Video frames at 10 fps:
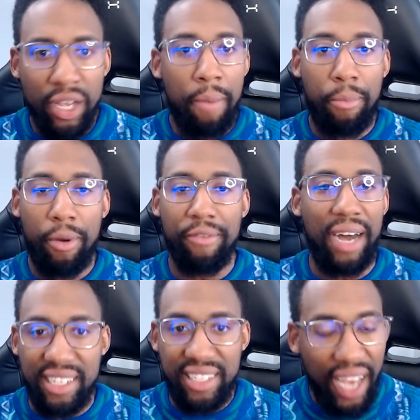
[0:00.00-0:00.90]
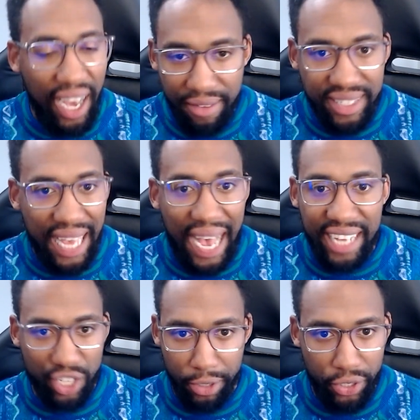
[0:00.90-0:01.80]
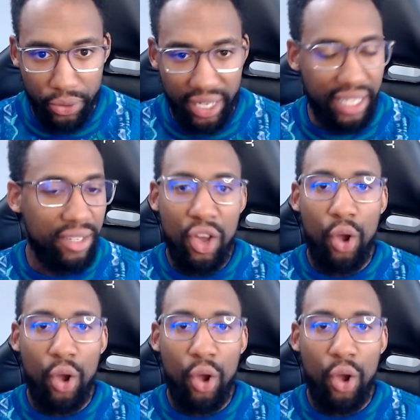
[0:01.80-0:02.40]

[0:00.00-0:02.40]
provides a ton of SaaS opportunities.